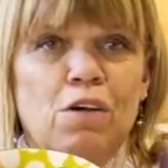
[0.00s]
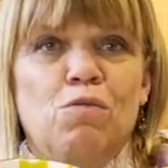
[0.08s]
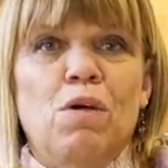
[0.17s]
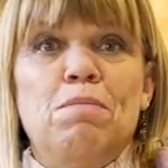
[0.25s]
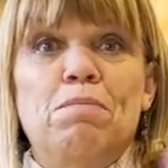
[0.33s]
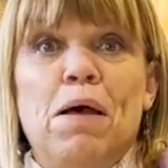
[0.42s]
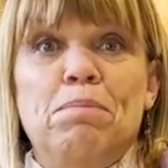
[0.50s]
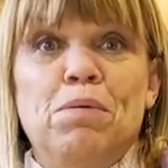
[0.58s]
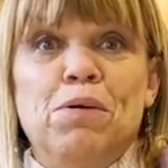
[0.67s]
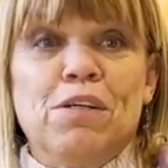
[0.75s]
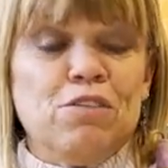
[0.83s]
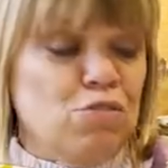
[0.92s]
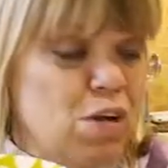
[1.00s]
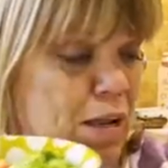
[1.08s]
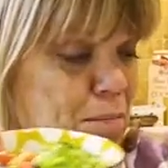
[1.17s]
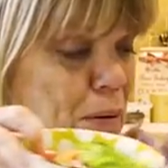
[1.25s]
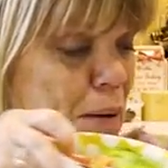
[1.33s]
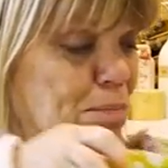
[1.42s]
red pepper and
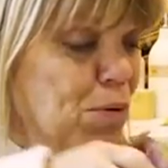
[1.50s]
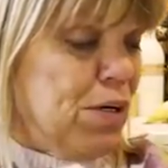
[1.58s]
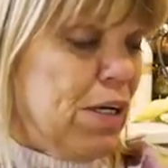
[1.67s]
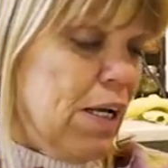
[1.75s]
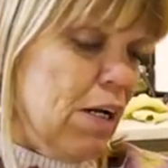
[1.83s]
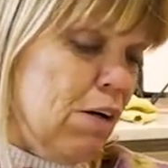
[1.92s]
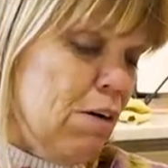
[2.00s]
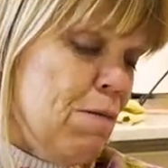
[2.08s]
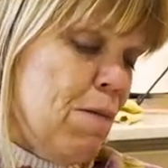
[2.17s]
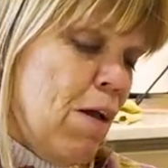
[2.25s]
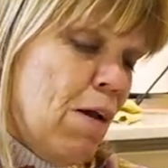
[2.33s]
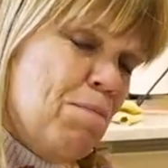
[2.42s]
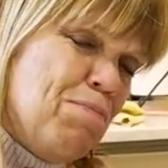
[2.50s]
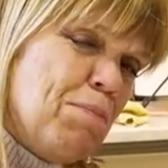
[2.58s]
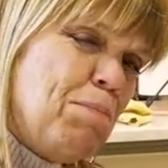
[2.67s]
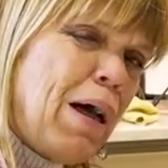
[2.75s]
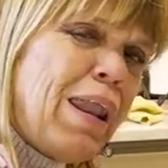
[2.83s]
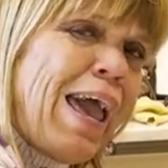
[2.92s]
green pepper in here.
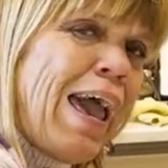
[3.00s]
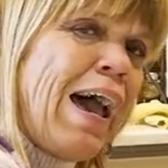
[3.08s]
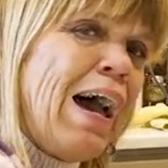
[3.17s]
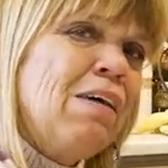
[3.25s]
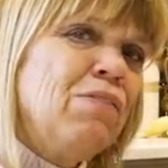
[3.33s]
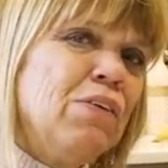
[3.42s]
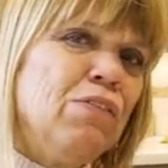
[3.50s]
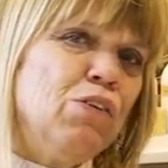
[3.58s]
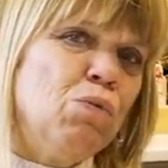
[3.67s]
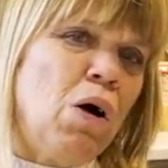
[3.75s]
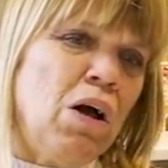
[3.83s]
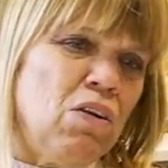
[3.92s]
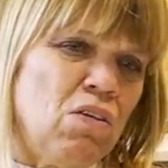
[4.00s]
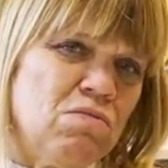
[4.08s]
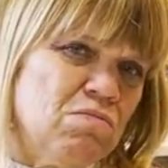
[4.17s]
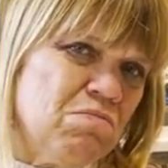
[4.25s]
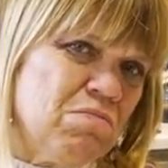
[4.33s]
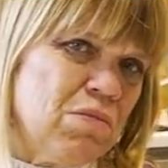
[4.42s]
About a half, if you want
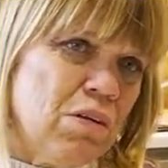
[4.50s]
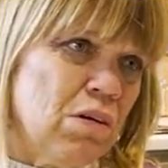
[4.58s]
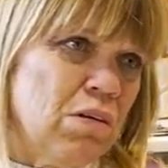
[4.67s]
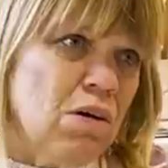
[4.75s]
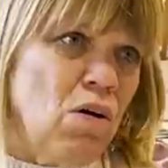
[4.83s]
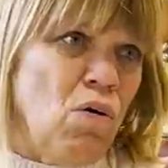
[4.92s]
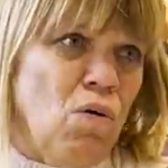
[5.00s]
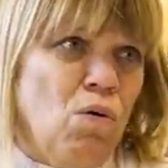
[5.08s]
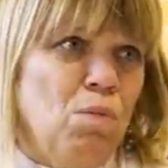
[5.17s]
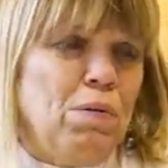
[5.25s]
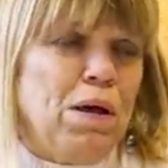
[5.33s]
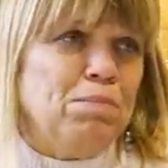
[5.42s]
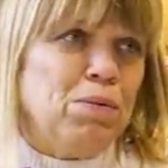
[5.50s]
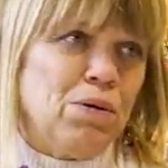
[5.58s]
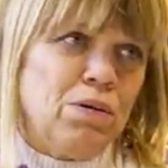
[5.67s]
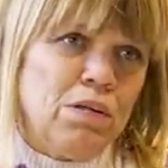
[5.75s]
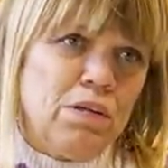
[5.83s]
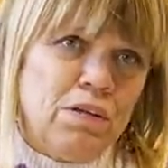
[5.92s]
a whole
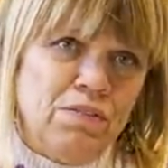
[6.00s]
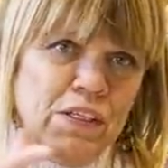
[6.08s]
pepper of